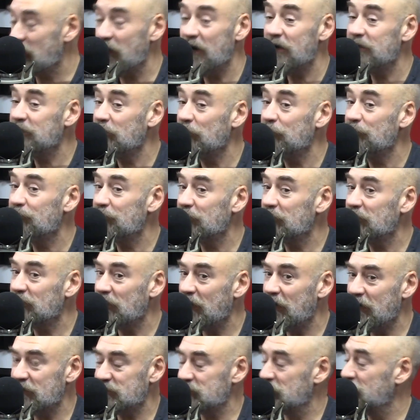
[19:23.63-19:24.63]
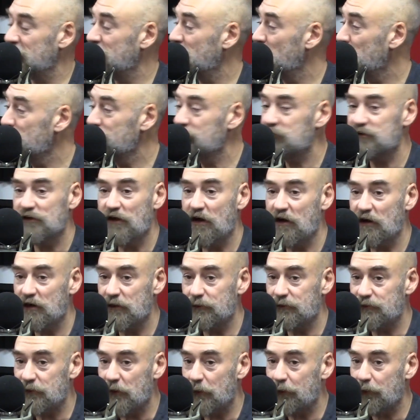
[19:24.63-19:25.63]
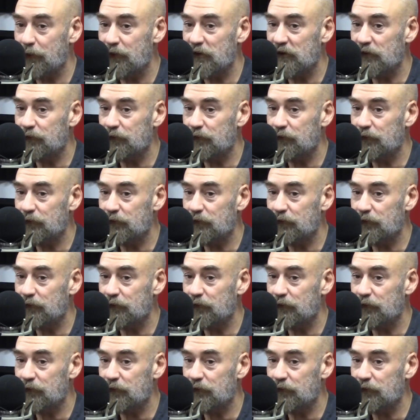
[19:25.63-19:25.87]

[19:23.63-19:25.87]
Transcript: I don't think it has. I know there's an argument about